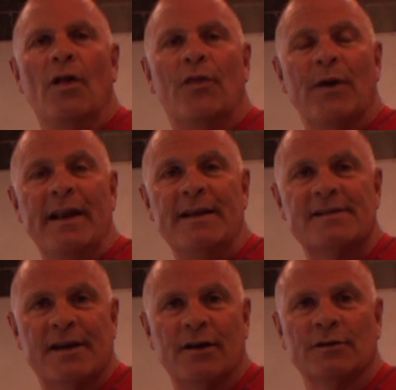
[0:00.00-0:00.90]
"3D
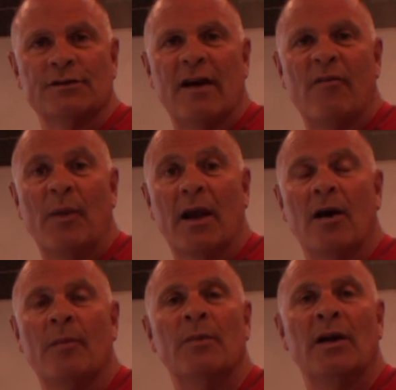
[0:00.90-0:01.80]
skills have
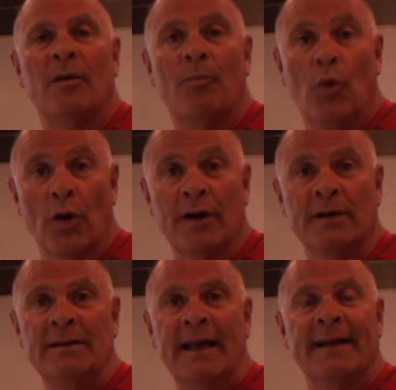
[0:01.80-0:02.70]
become an
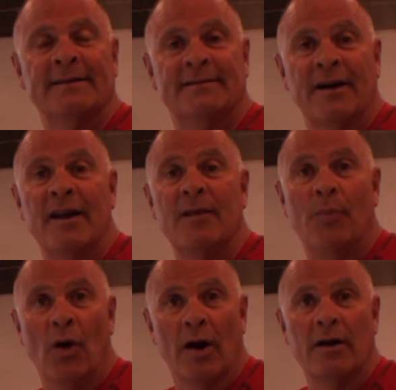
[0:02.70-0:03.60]
important and exciting
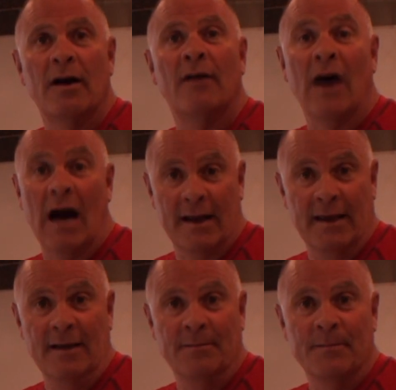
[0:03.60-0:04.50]
part of
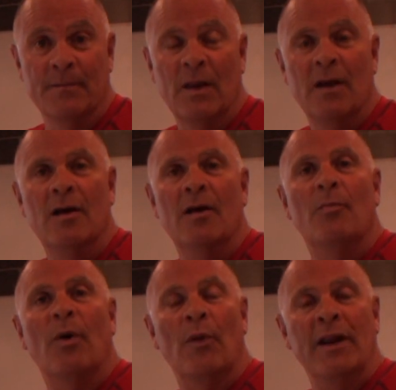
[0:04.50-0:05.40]
hockey,
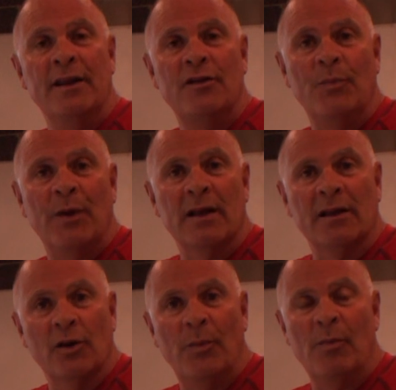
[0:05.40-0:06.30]
but we need to be a
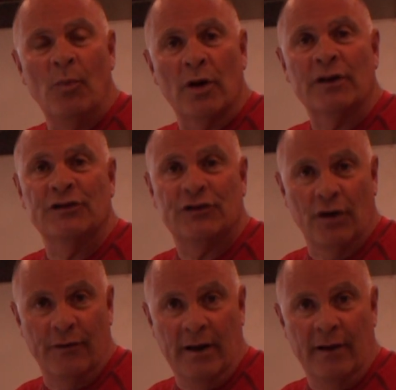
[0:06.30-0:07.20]
little bit more
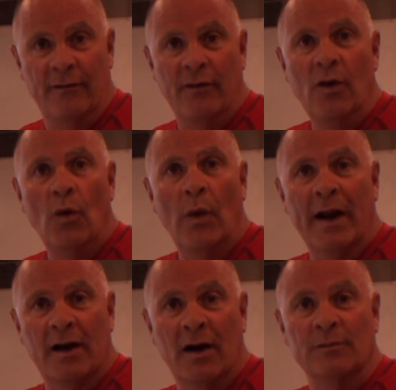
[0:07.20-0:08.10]
conservative
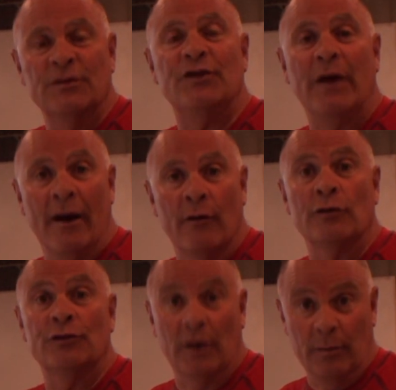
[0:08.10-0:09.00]
when it comes to
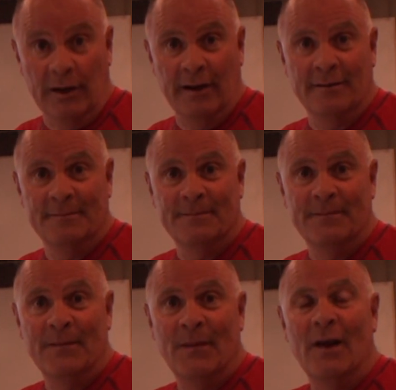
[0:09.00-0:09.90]
aerial dribbling.
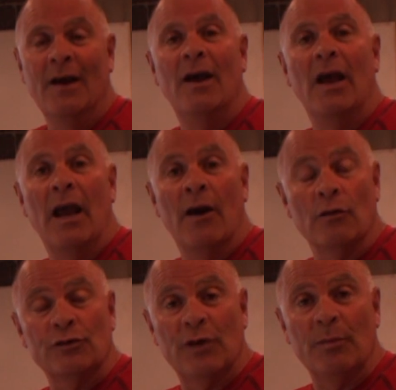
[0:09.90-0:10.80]

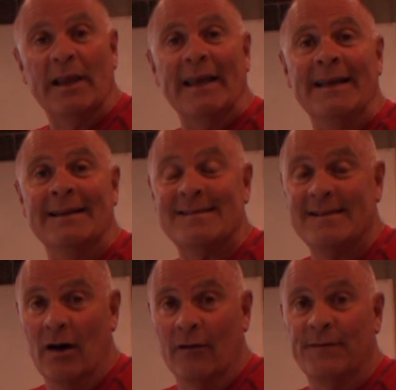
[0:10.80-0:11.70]
Aerial dribbling in
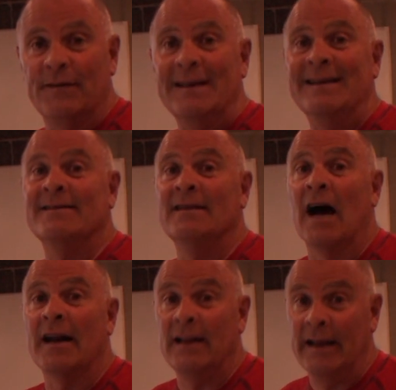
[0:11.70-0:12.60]
itself is
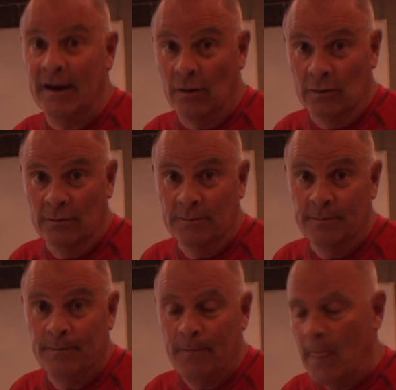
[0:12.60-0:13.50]
not illegal,
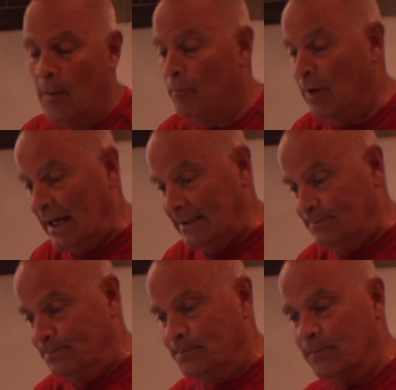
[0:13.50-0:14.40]

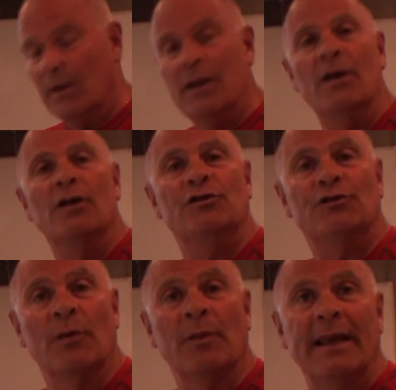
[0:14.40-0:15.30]
but
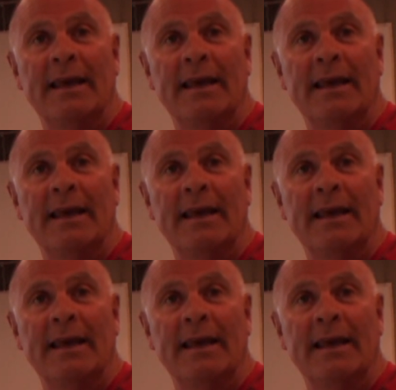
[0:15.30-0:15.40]
dribbling